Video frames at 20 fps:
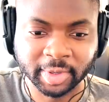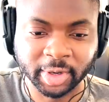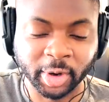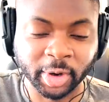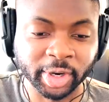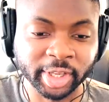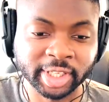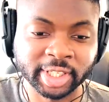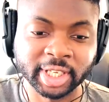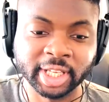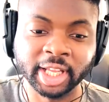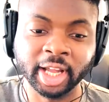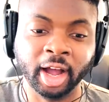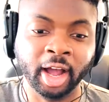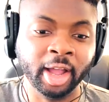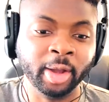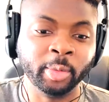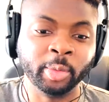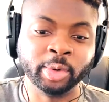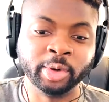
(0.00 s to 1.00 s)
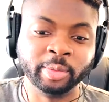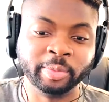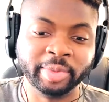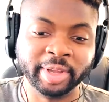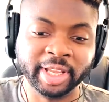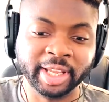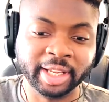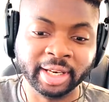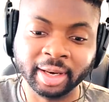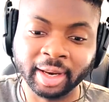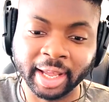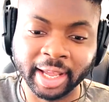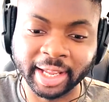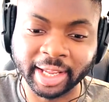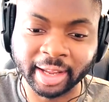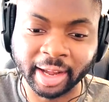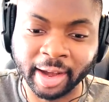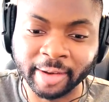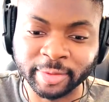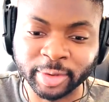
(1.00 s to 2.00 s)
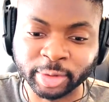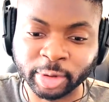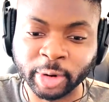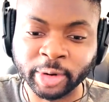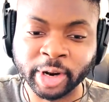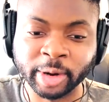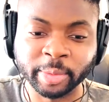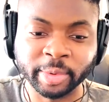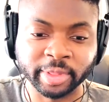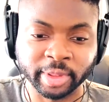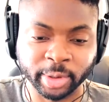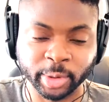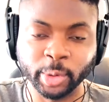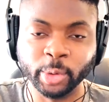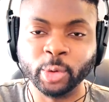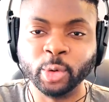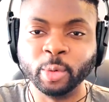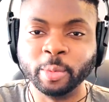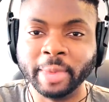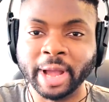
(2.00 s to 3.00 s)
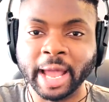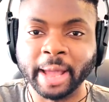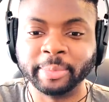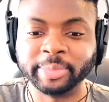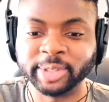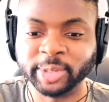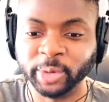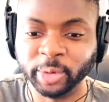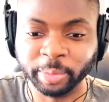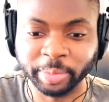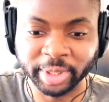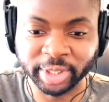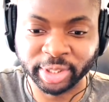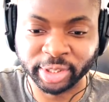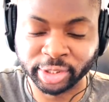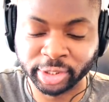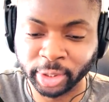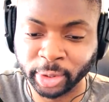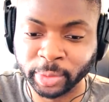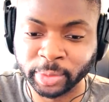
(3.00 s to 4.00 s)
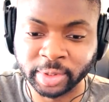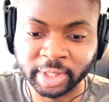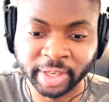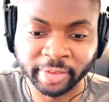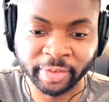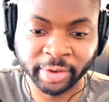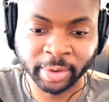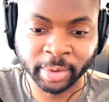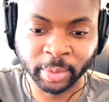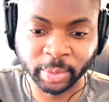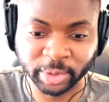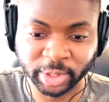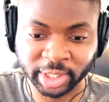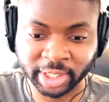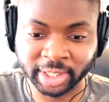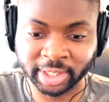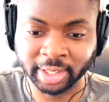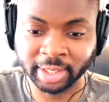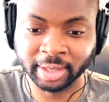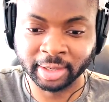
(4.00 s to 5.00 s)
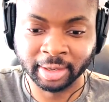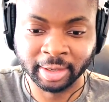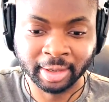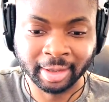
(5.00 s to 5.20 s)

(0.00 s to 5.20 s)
Honestly, I wouldn't be, like, I've grown up with Google Maps. It would be so difficult just to,